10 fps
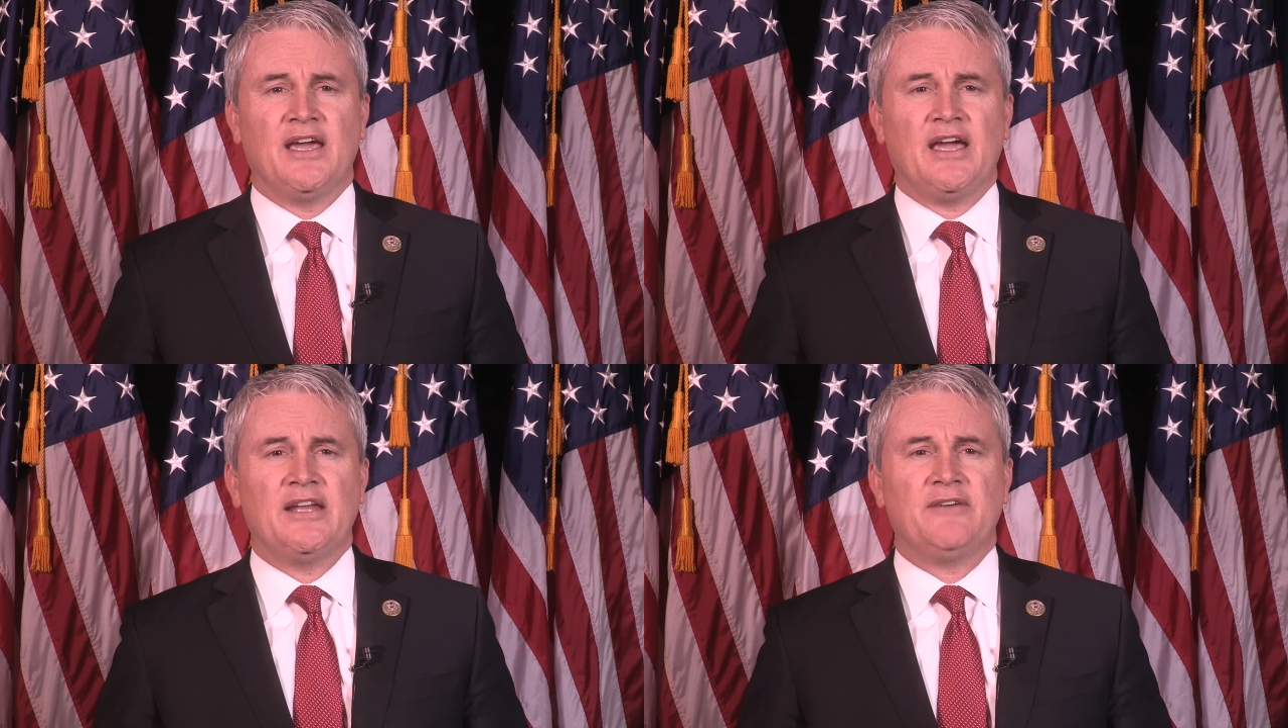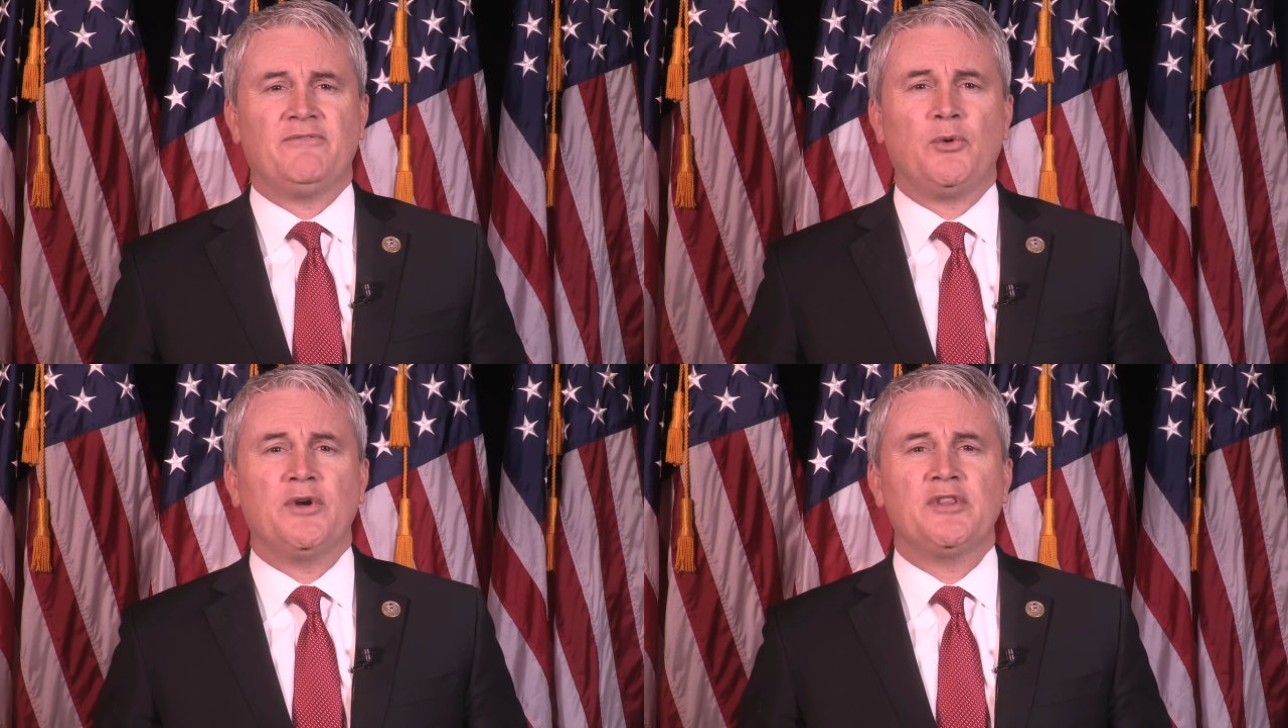and
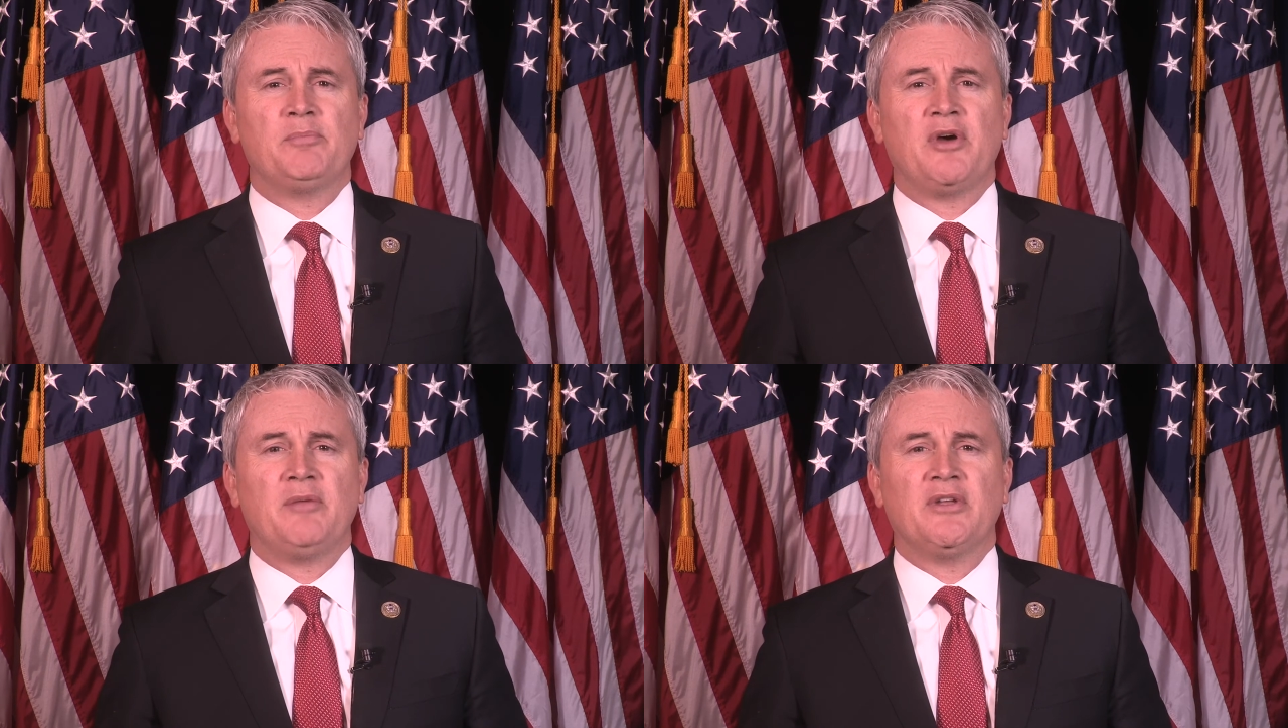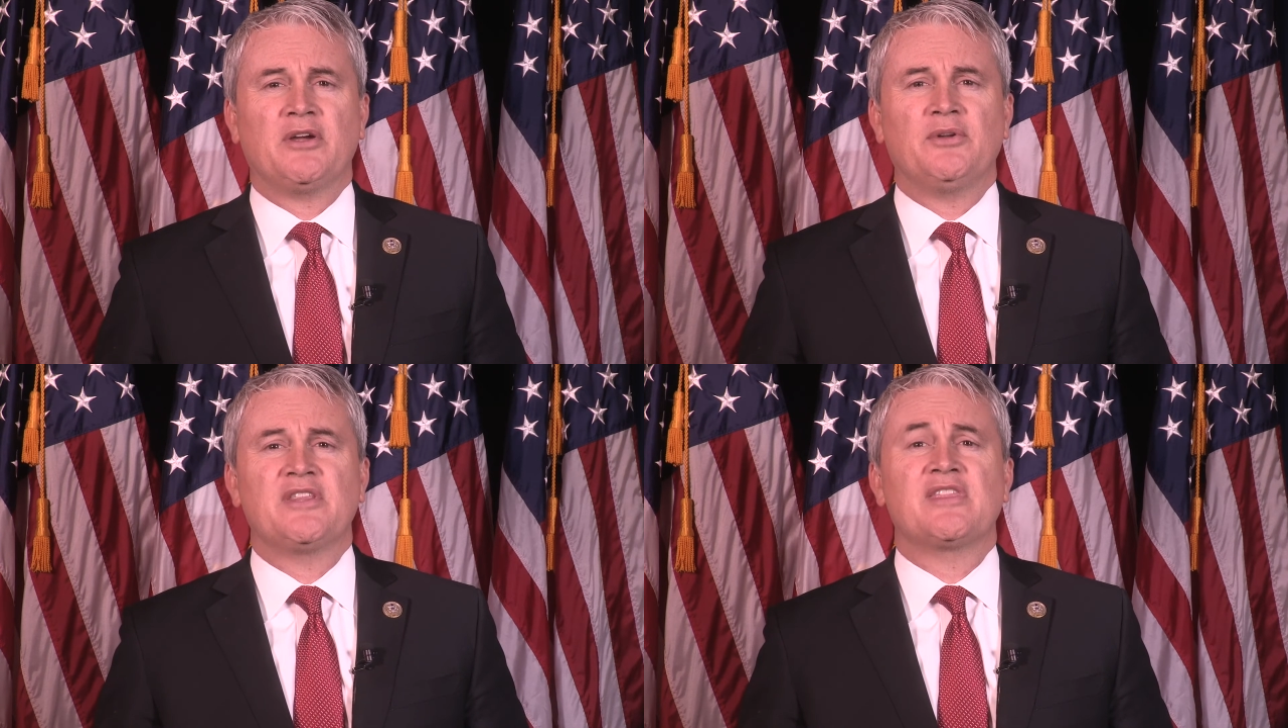afforded the
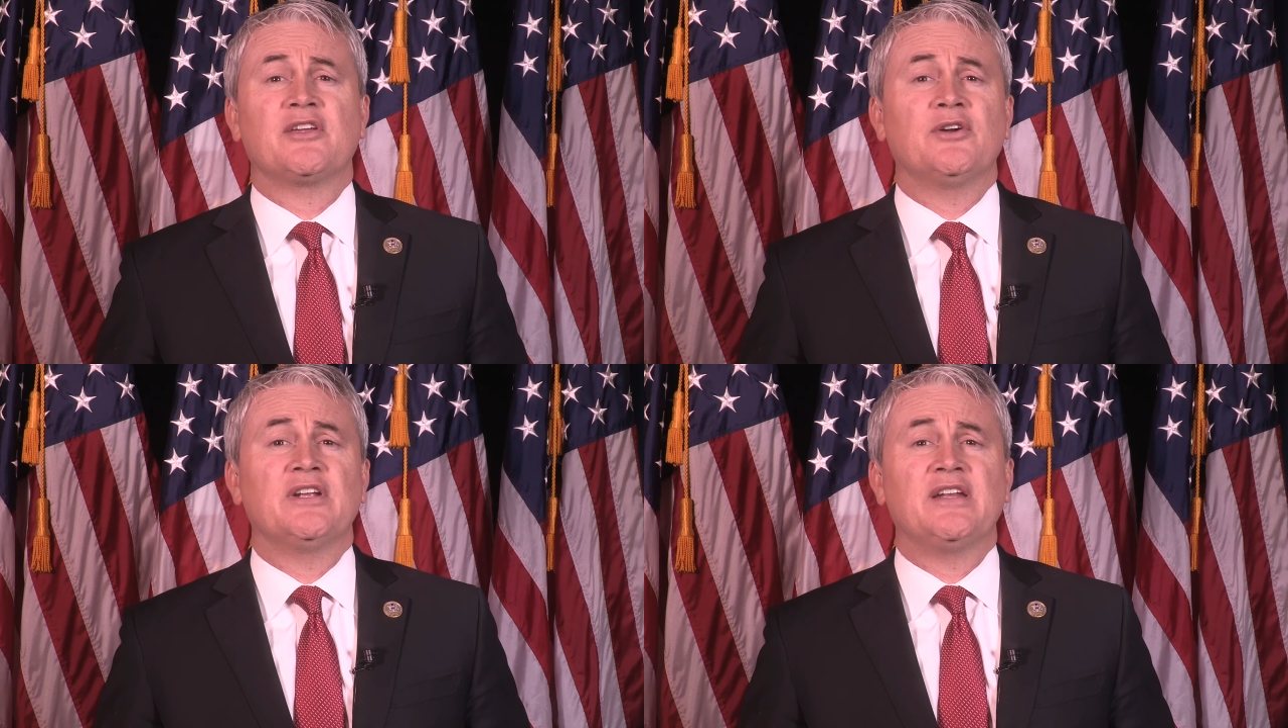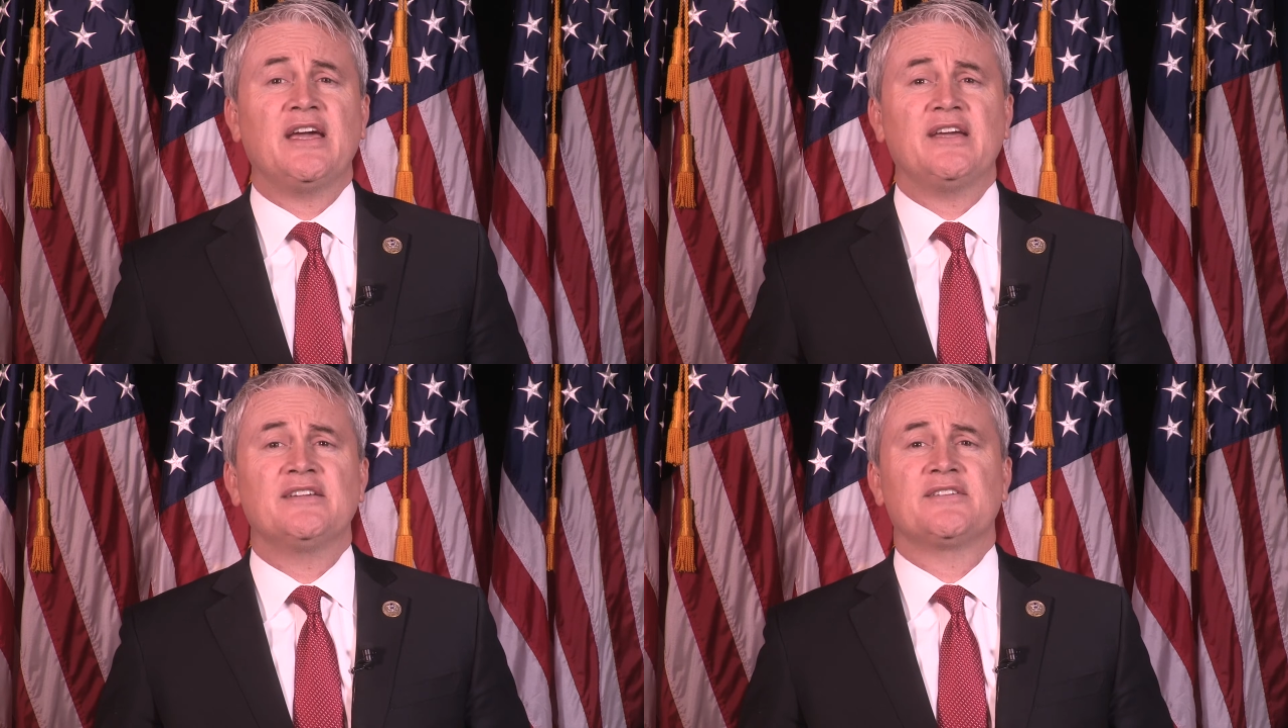public only 30
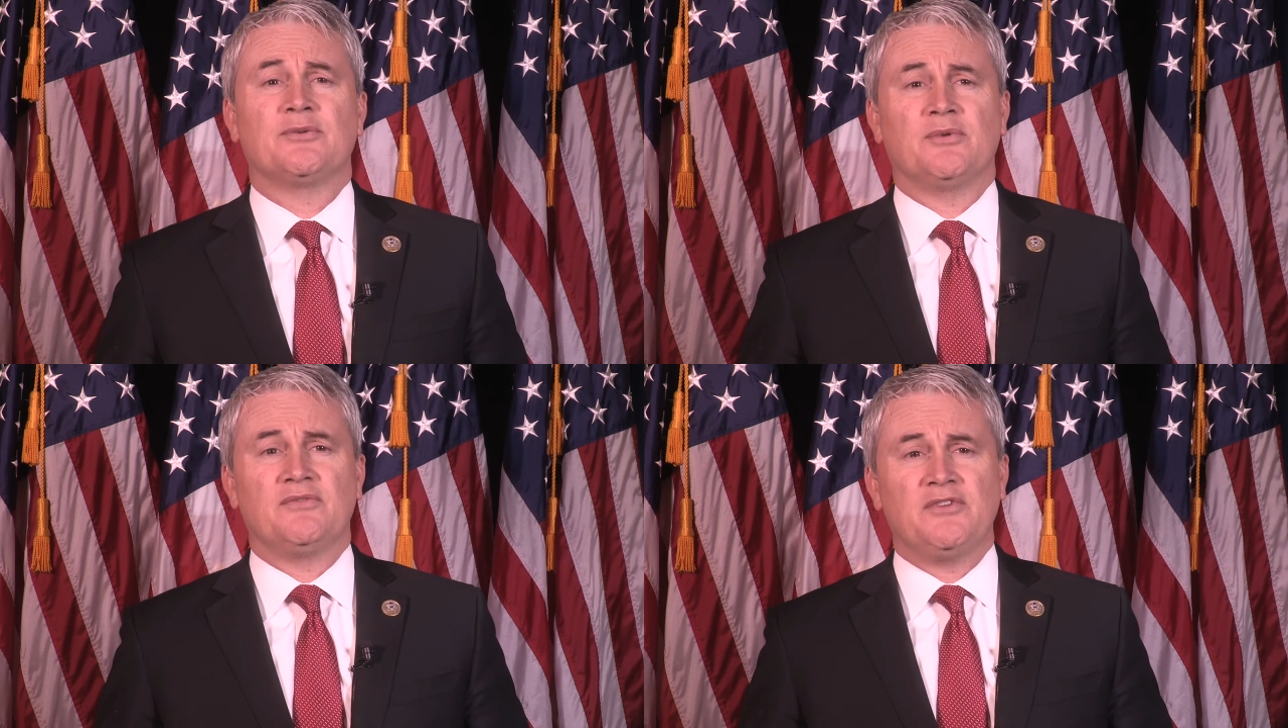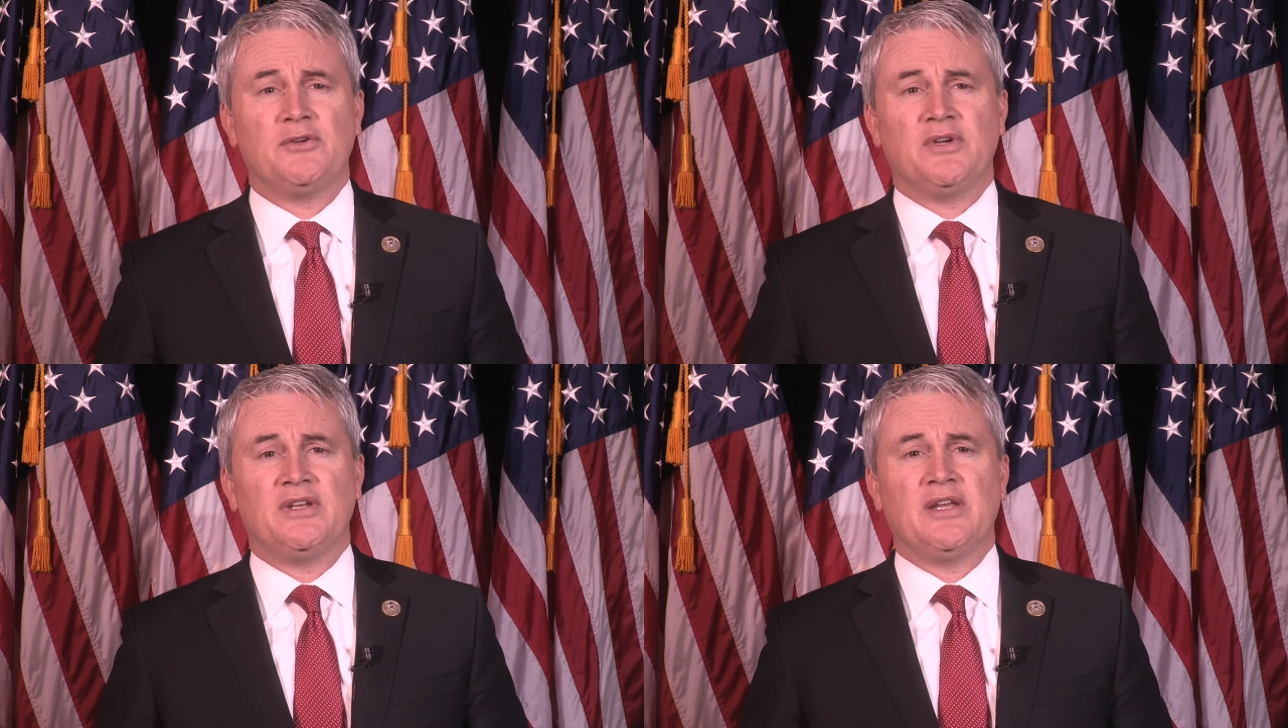days to
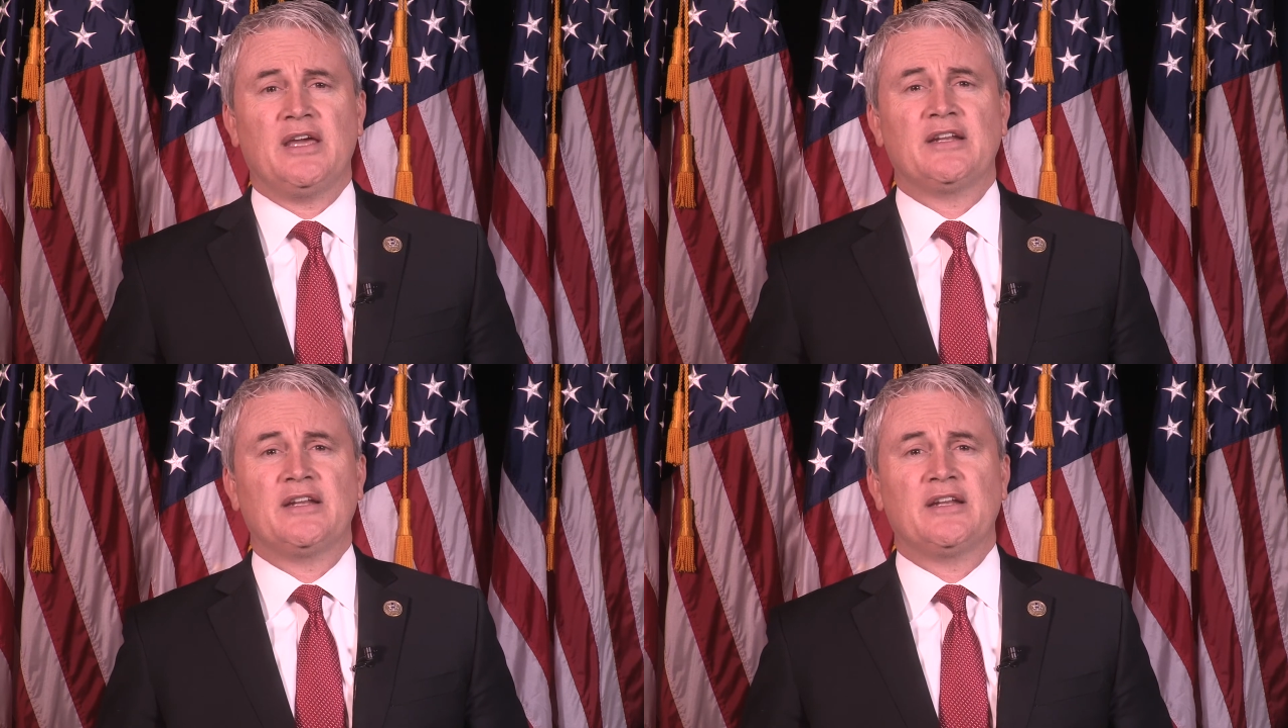review it